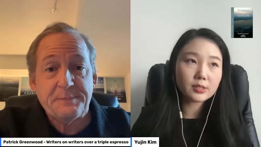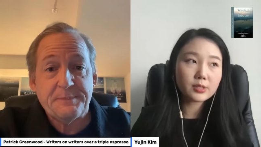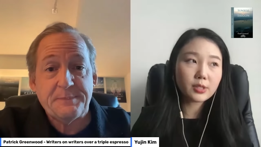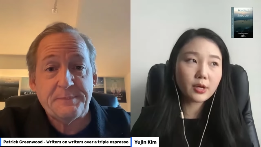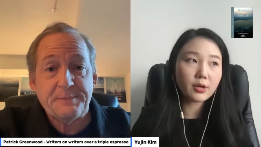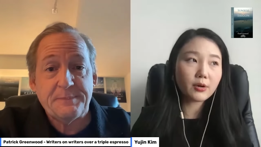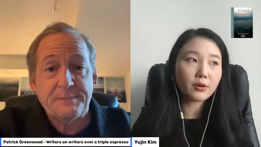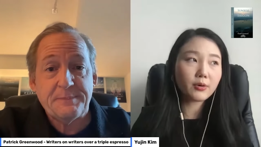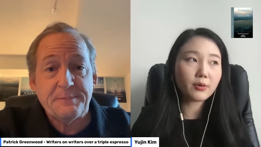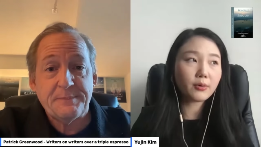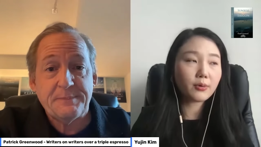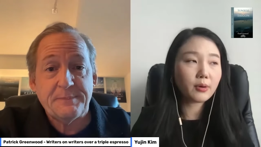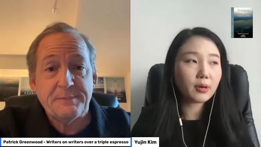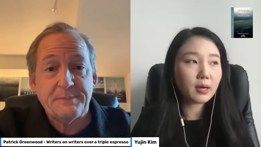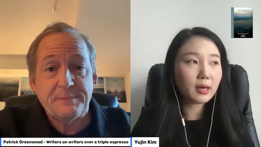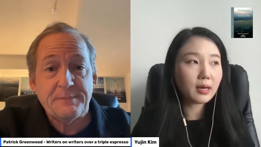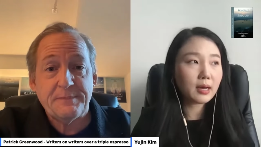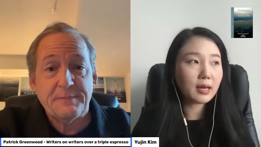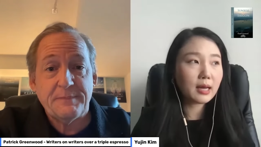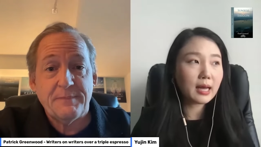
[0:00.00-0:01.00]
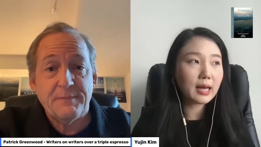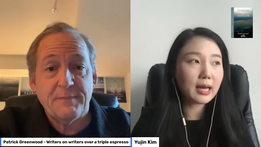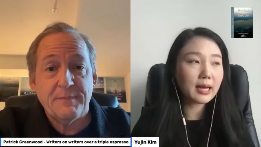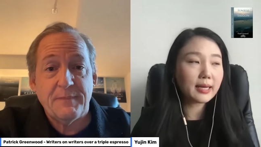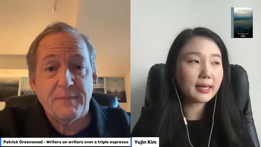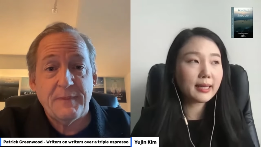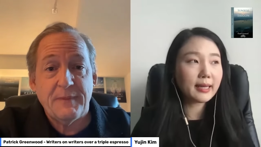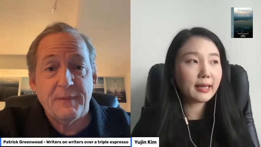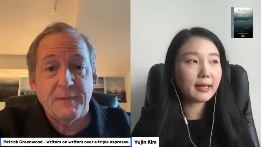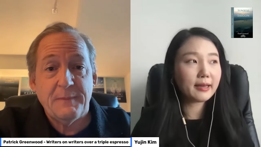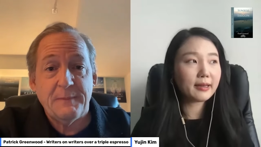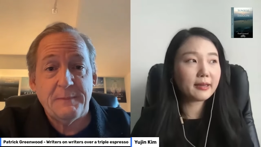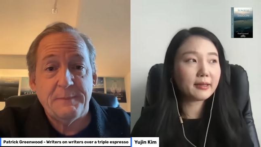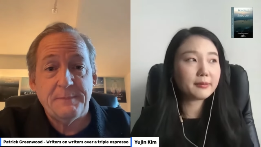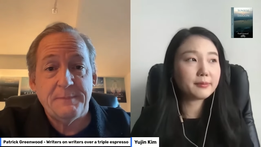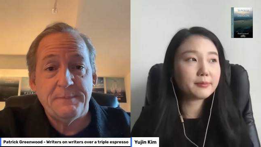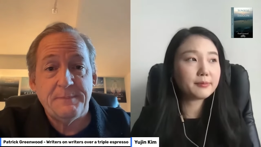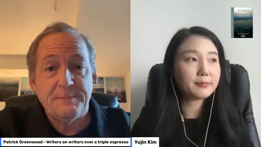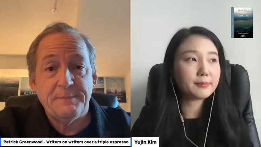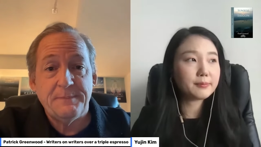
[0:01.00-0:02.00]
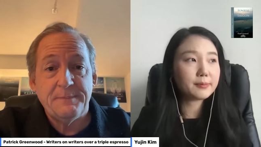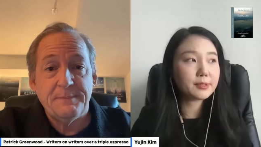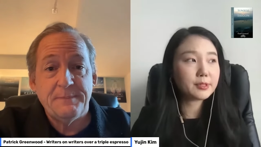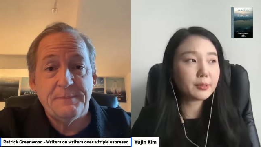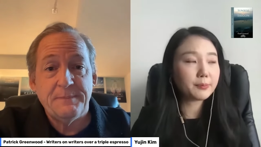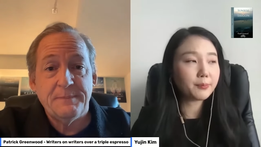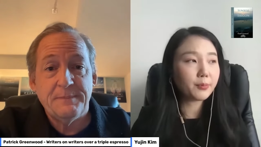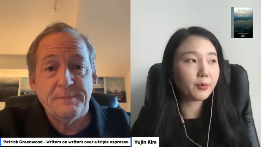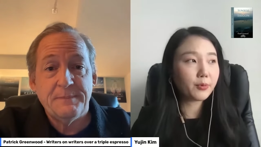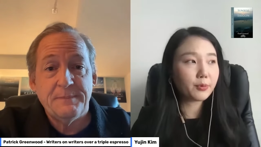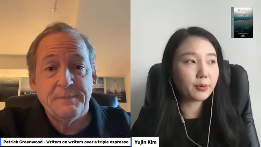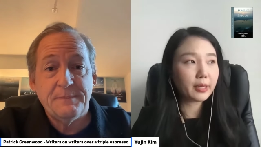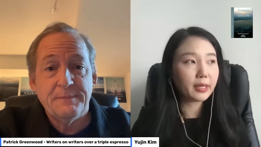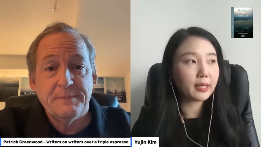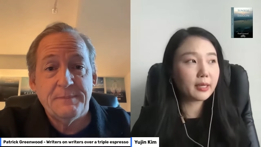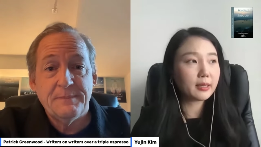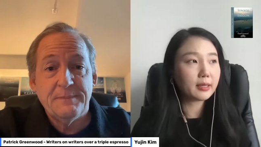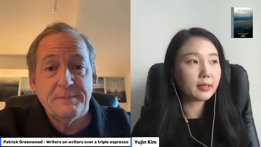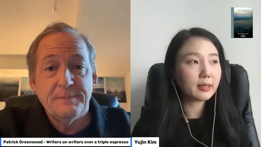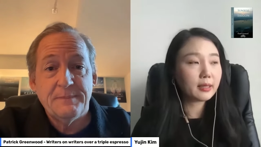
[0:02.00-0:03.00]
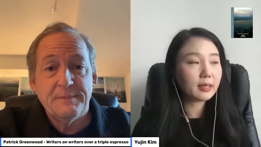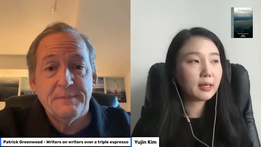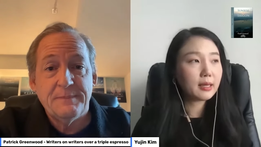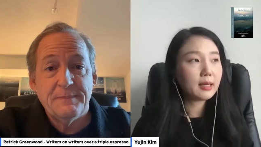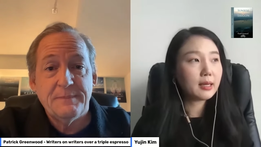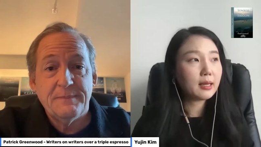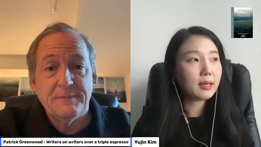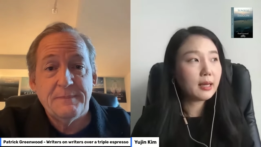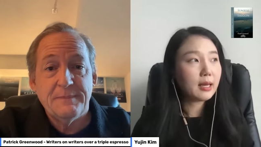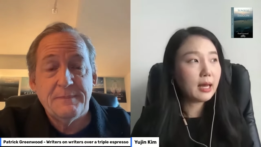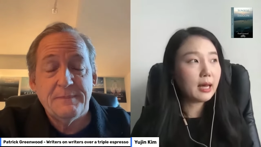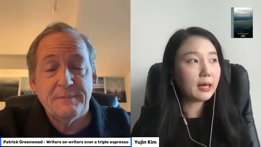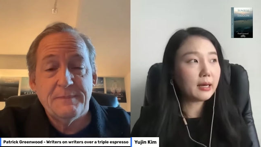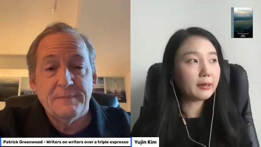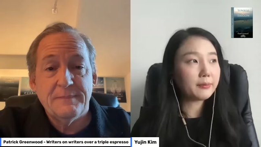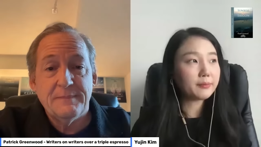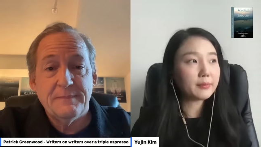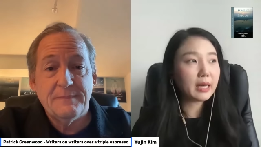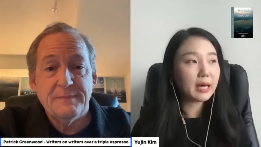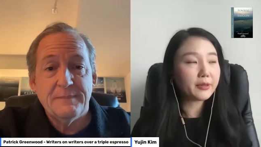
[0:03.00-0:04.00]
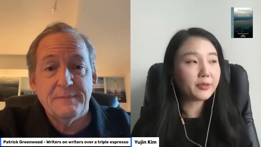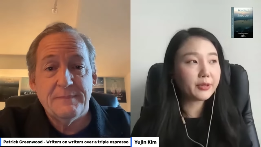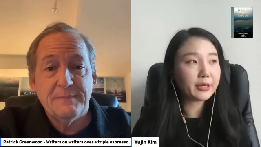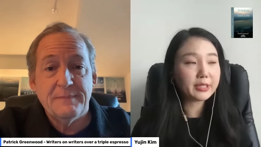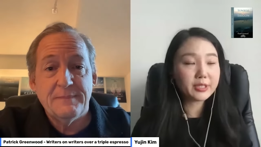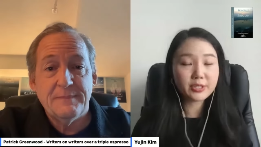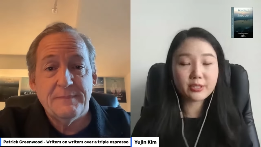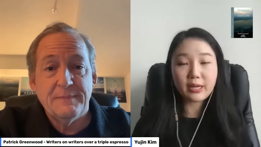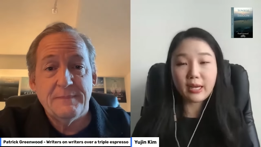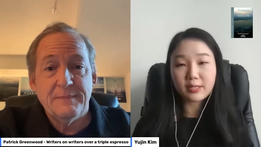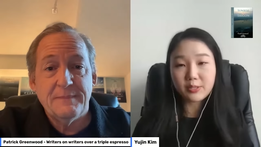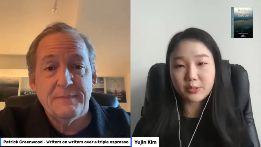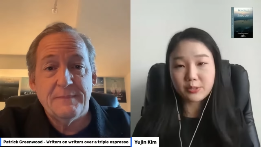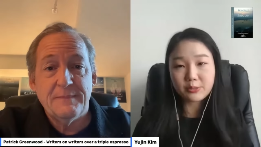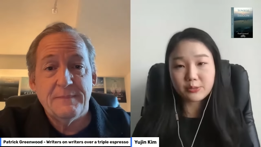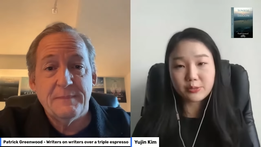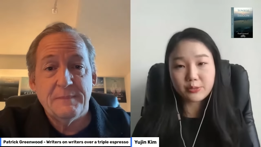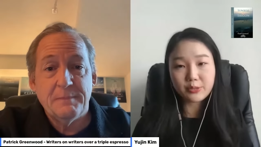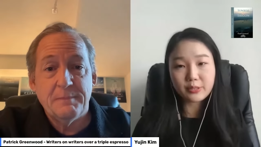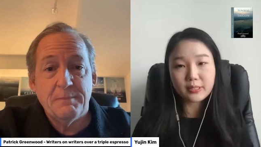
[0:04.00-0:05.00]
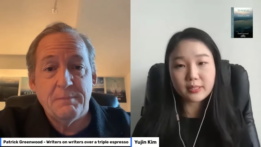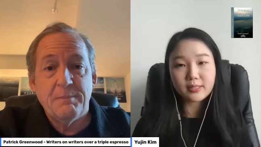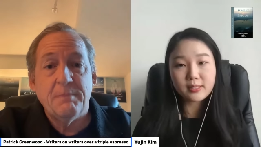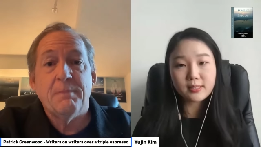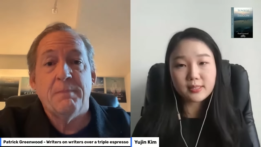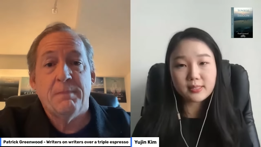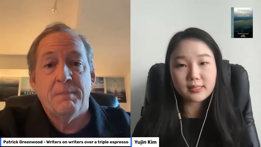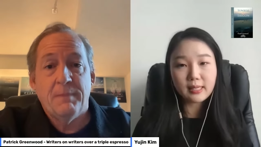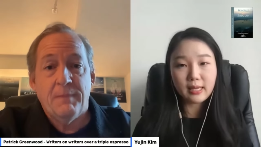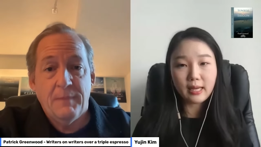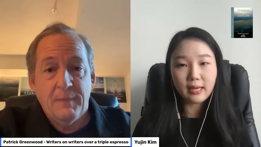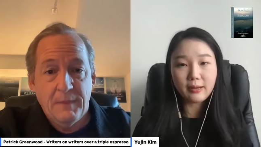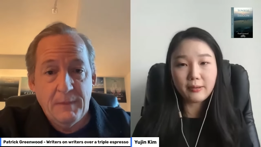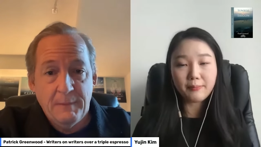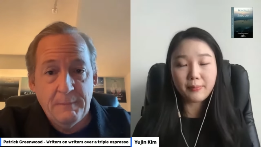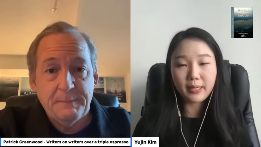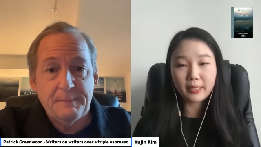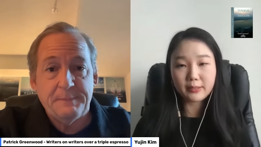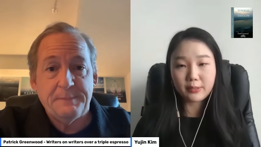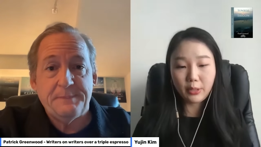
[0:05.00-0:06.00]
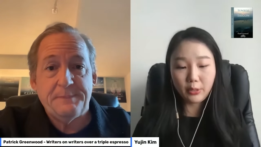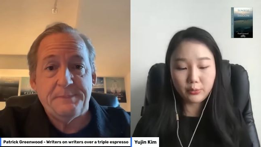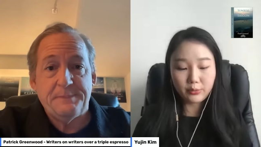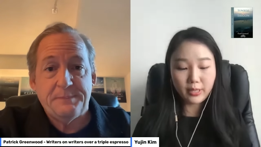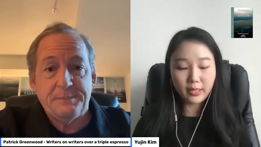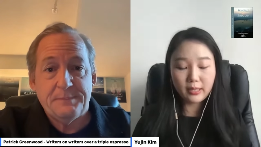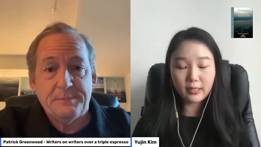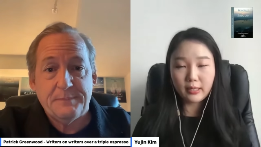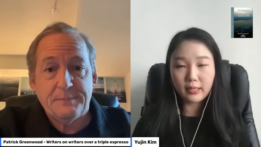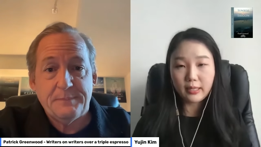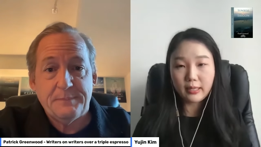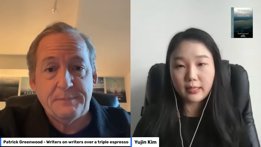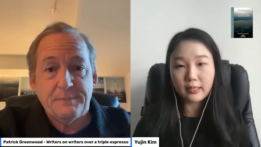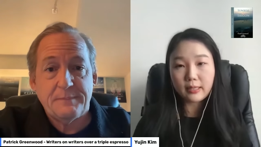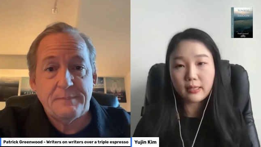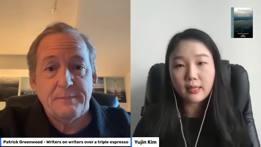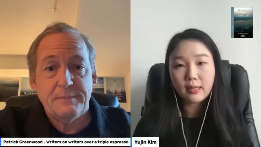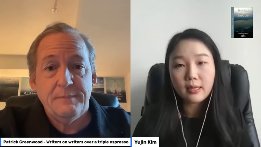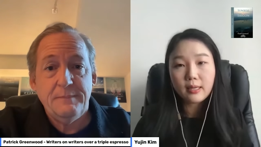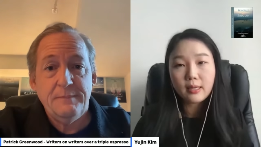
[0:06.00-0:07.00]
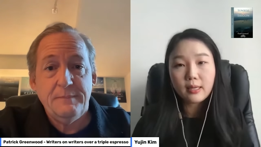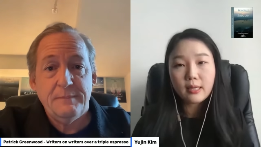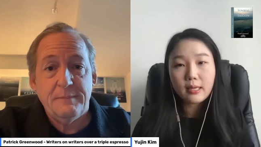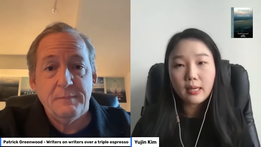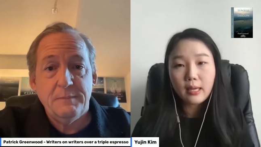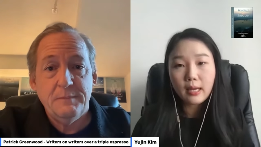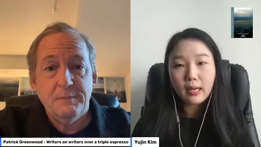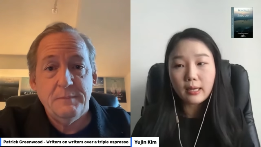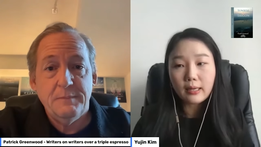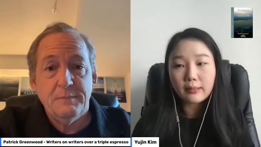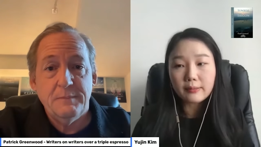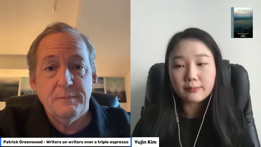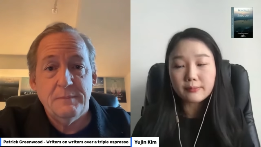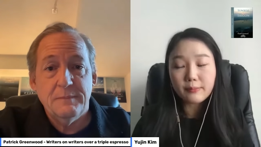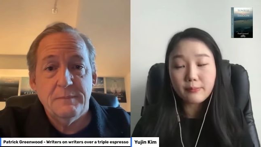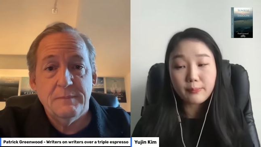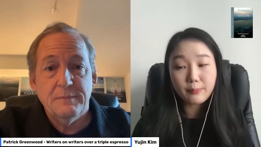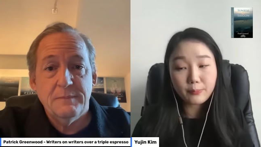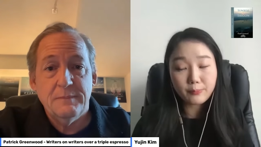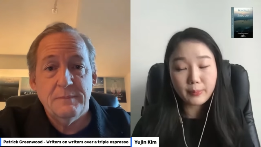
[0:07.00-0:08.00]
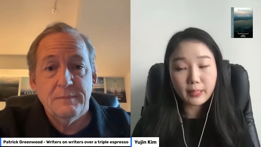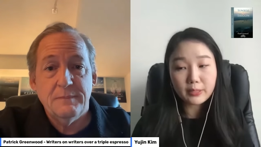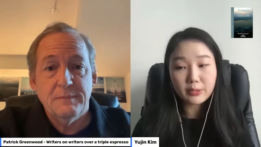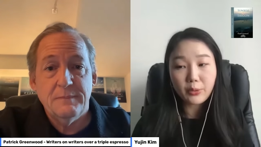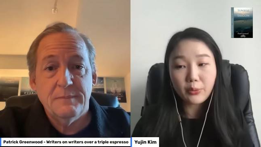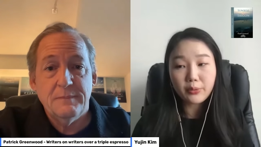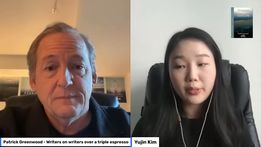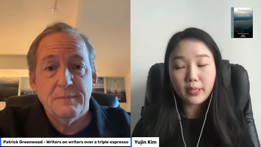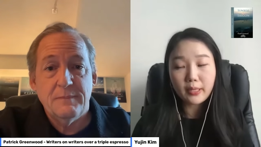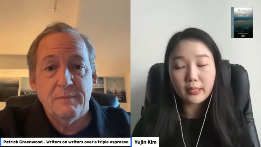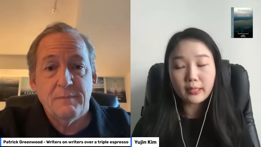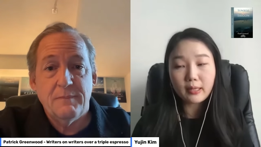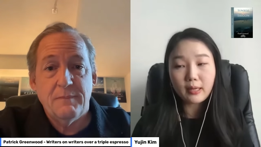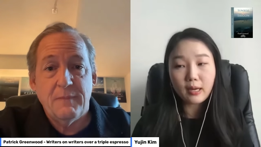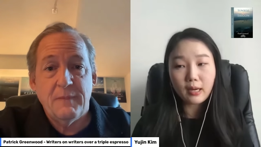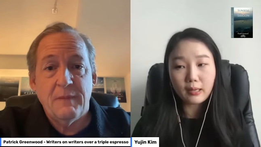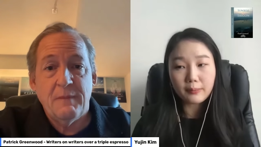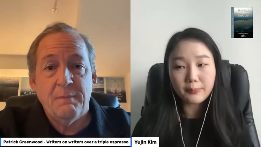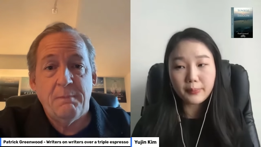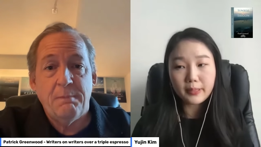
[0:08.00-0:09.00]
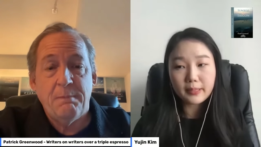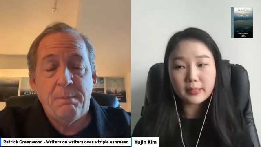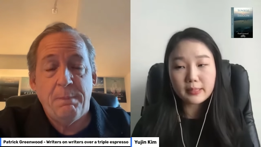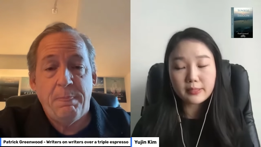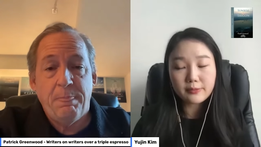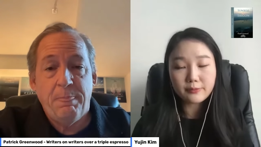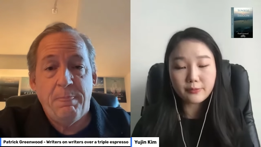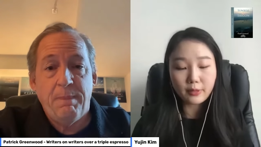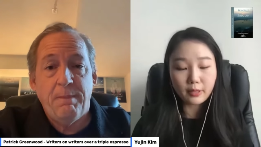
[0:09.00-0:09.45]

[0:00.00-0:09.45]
Speaker 1: So I am supporting um, other international students uh, by donating um, by donating copies